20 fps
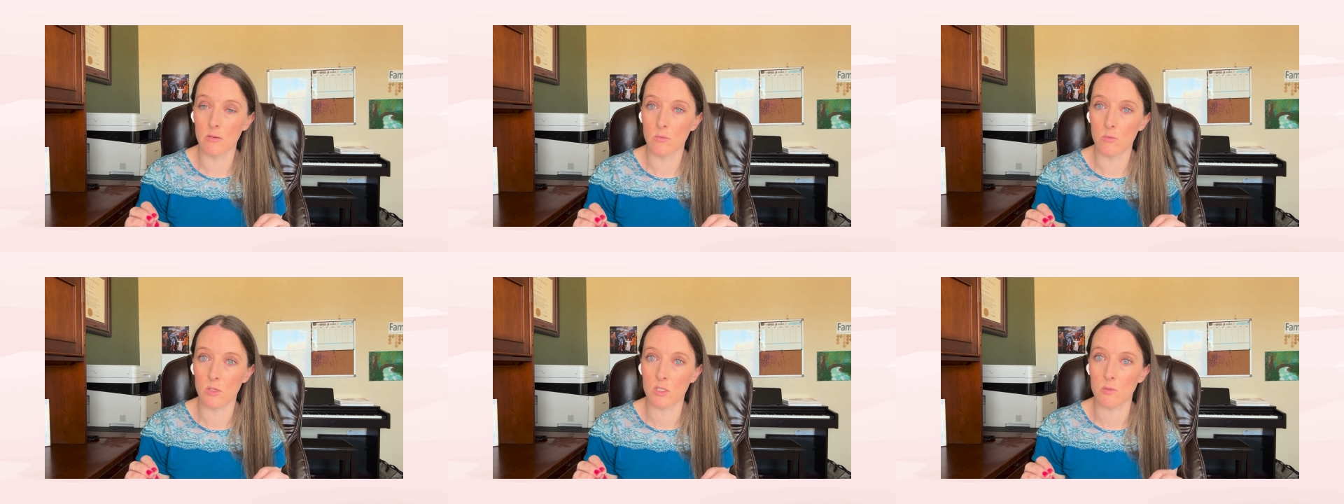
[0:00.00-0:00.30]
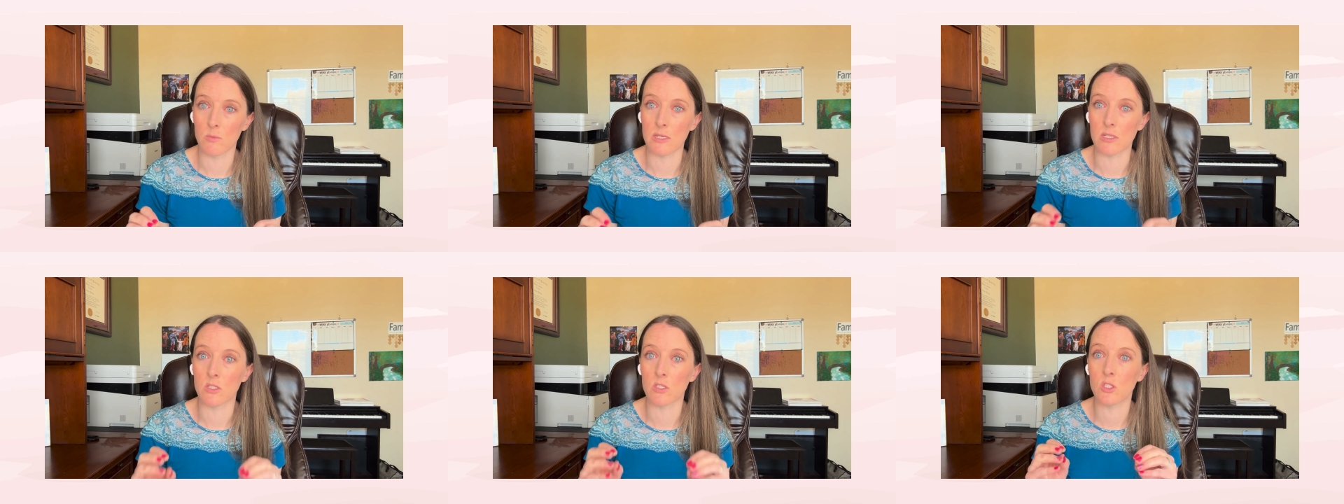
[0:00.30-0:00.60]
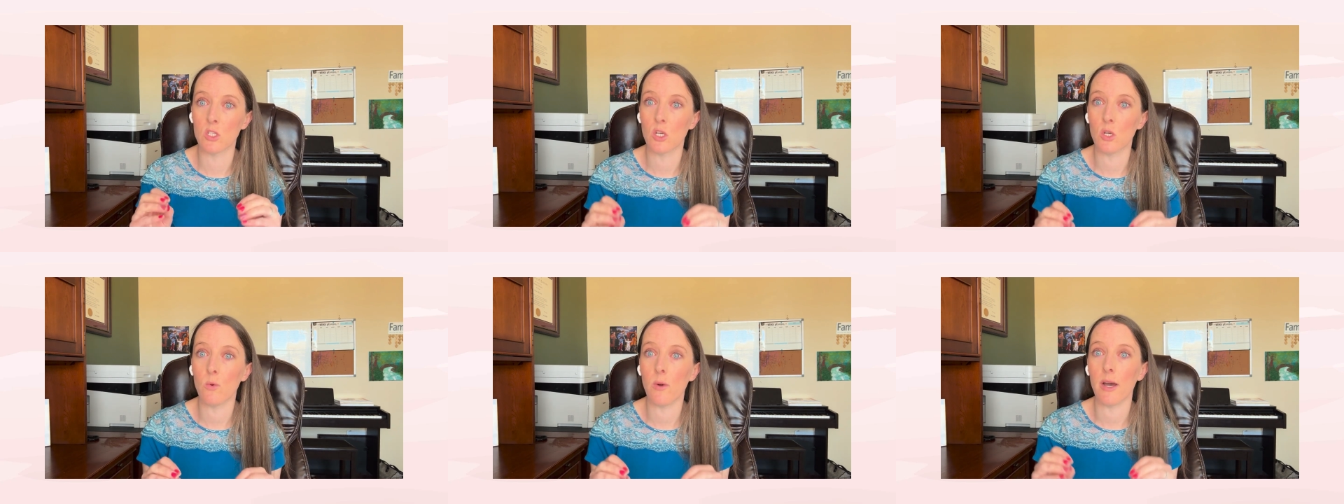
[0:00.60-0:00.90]
which means
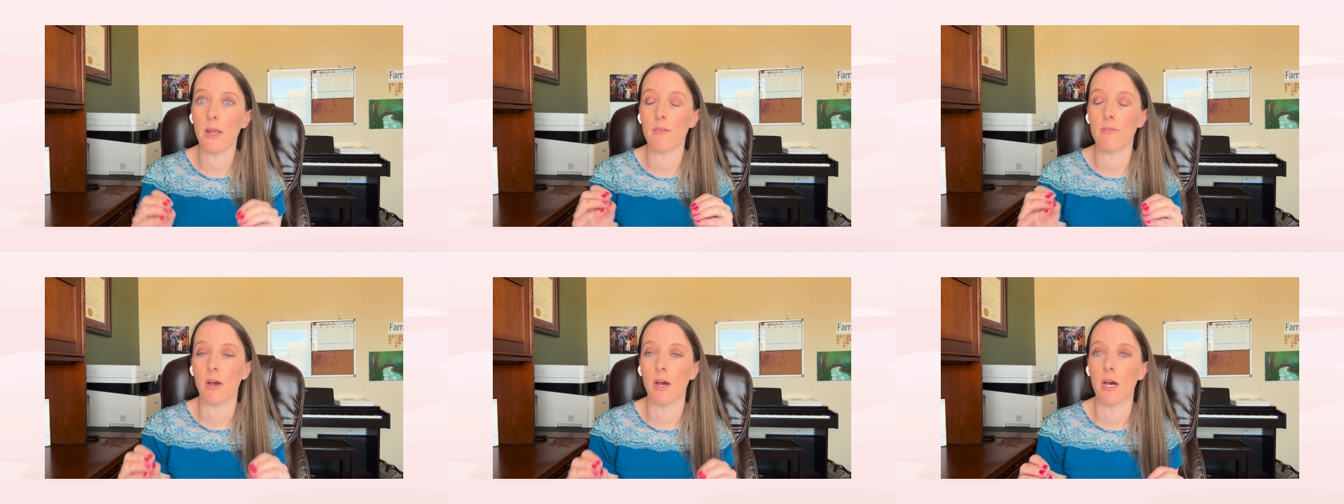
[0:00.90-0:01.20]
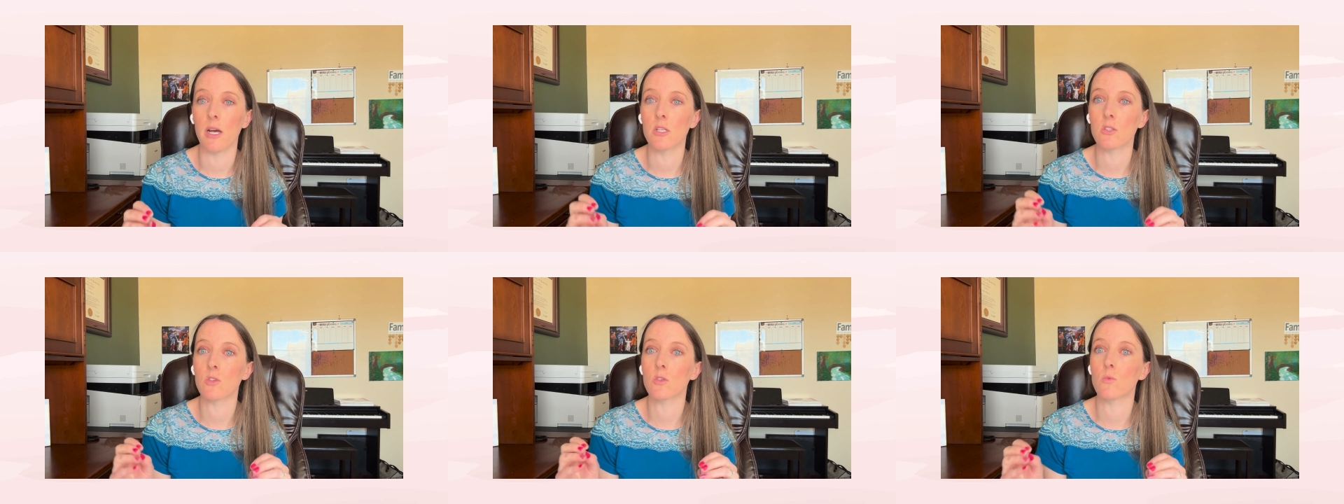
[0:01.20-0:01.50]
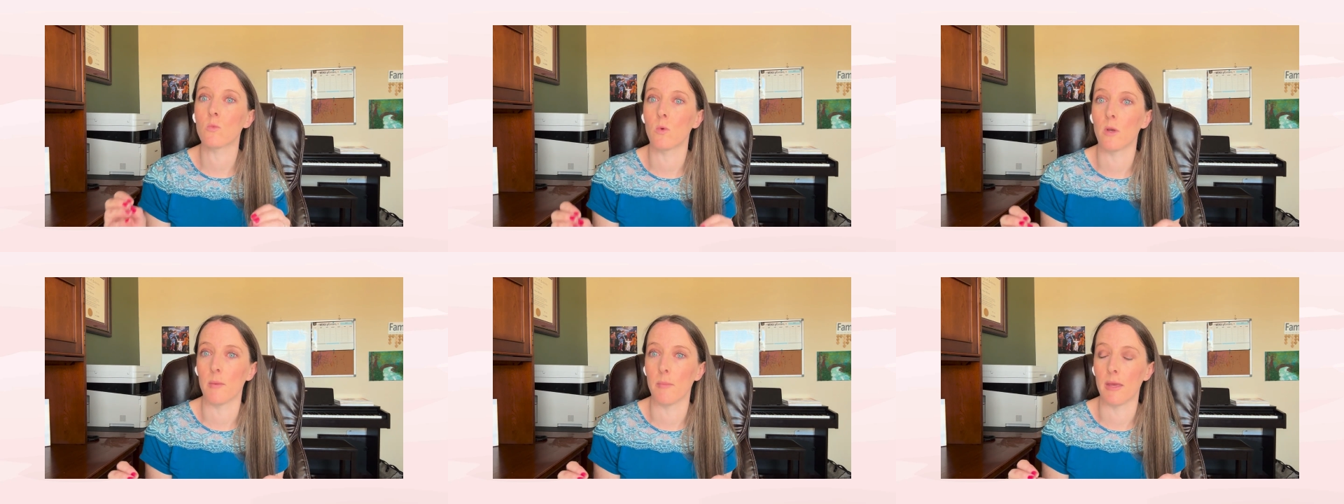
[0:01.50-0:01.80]
2 out of 100
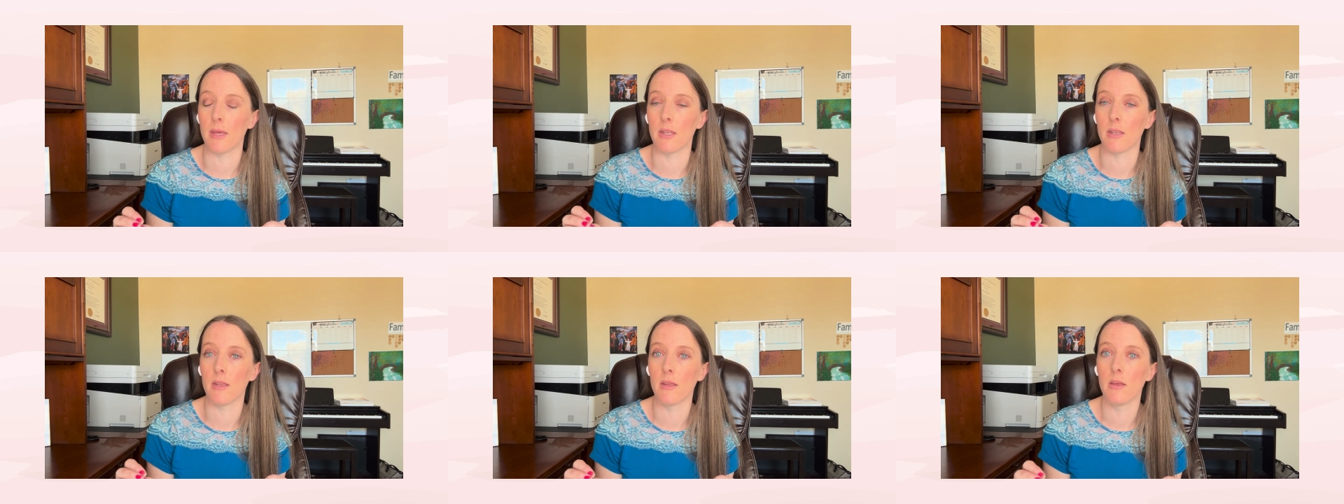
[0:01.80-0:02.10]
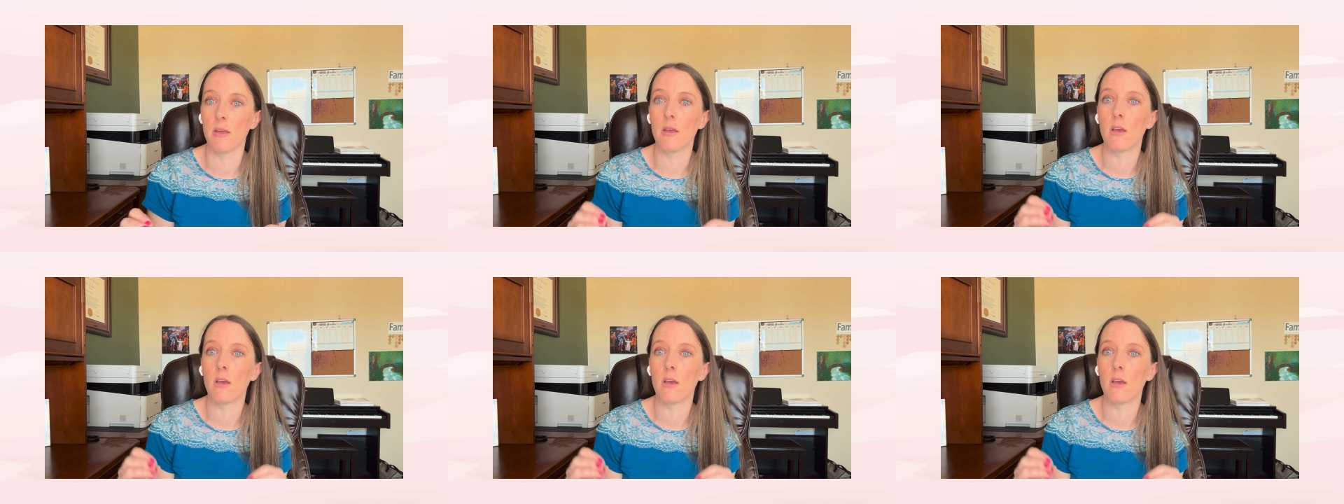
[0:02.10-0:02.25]
women